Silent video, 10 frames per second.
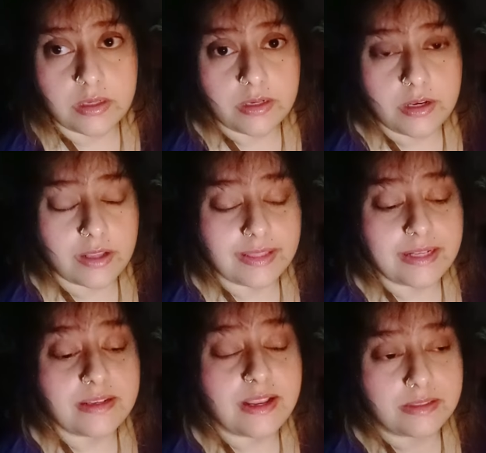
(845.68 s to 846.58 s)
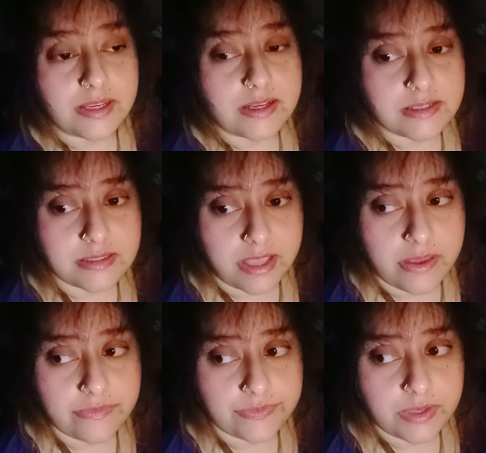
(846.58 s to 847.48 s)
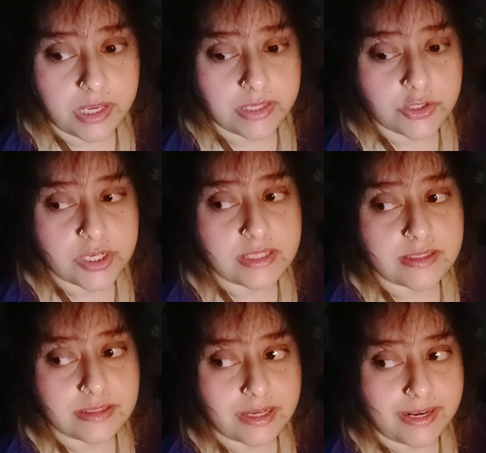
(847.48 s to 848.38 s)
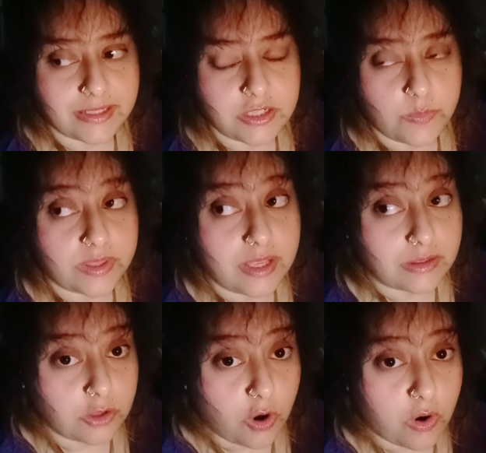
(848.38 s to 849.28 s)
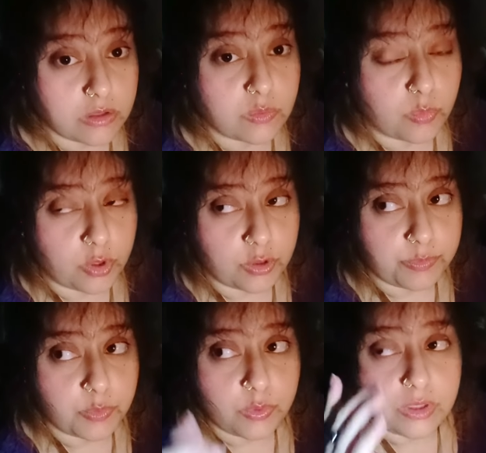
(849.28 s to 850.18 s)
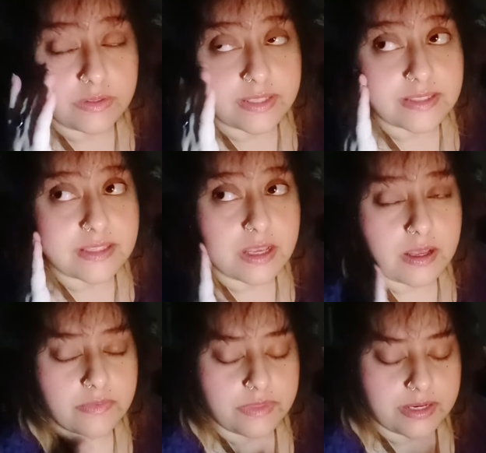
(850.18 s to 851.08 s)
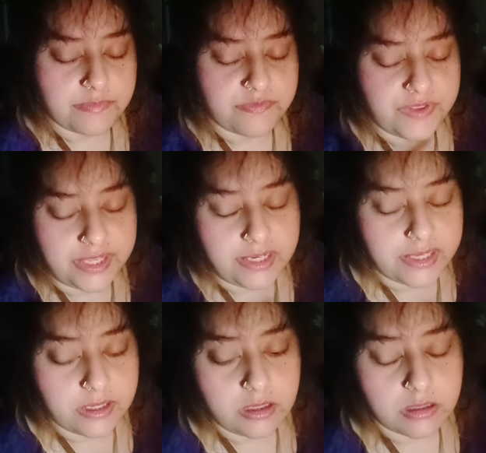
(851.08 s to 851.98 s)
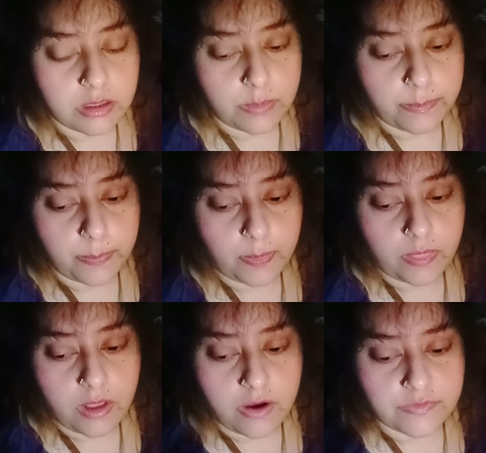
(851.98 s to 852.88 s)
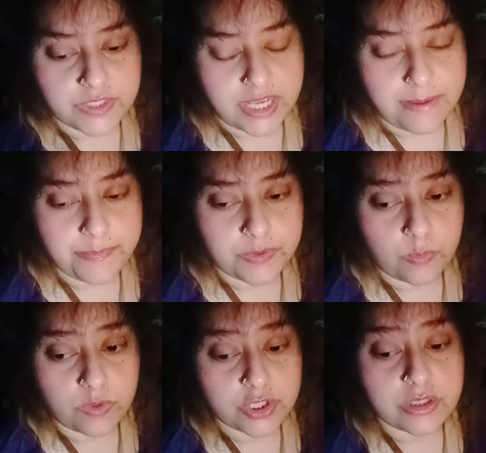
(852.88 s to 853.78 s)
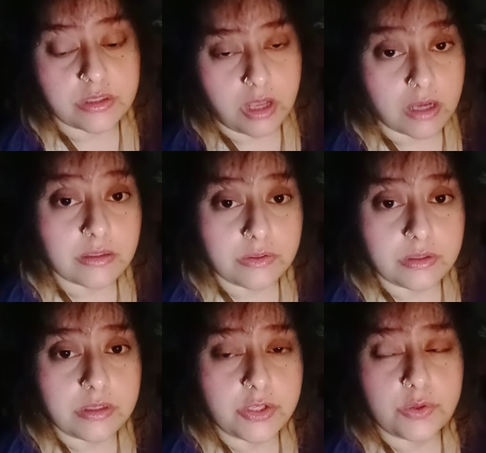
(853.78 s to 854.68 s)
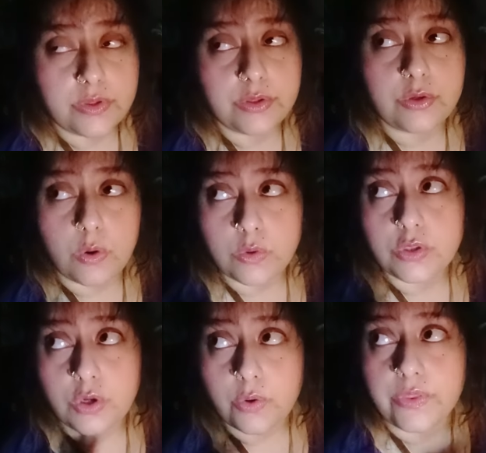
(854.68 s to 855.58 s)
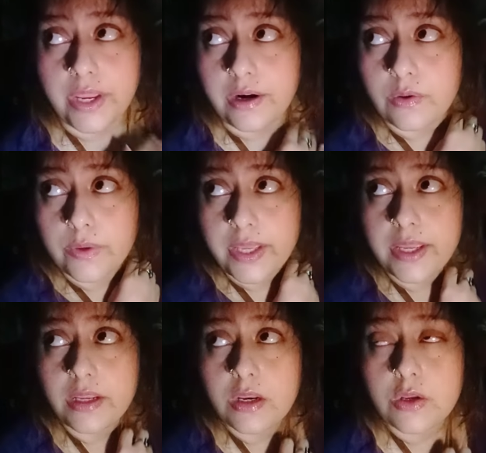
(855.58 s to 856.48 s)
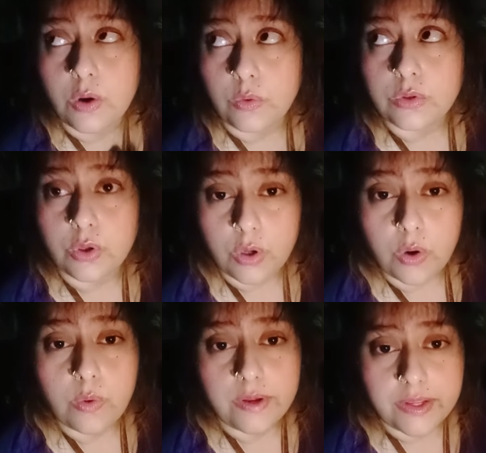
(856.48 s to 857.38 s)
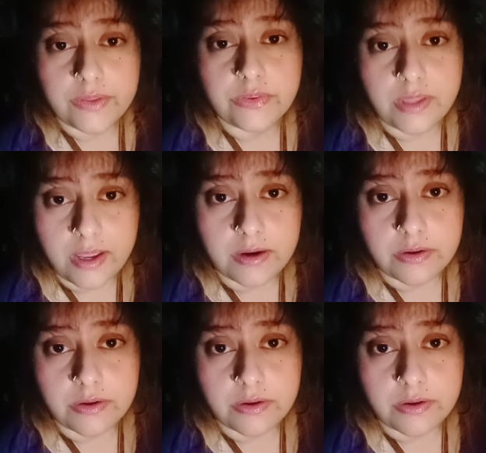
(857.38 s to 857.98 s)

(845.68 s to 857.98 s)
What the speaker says: Not that nothing is safe, it's just connected with that thought, whirlpool, this, that feeling of depth, which is not good. You don't go there, okay? Don't go in there.